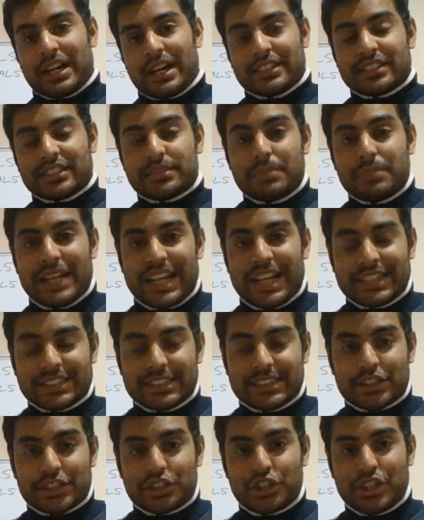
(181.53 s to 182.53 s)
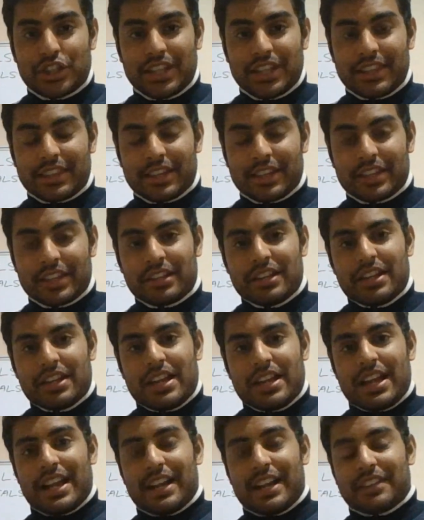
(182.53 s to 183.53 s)
this plastic sheathing,
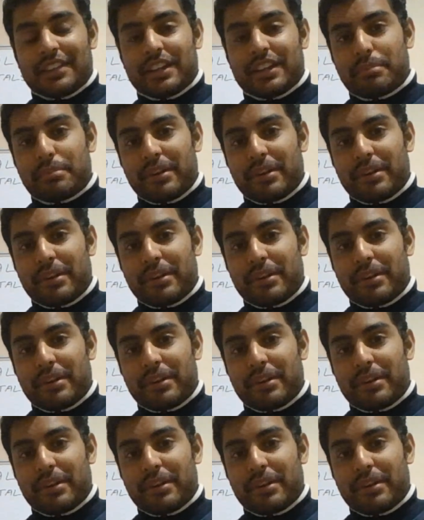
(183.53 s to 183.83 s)
and that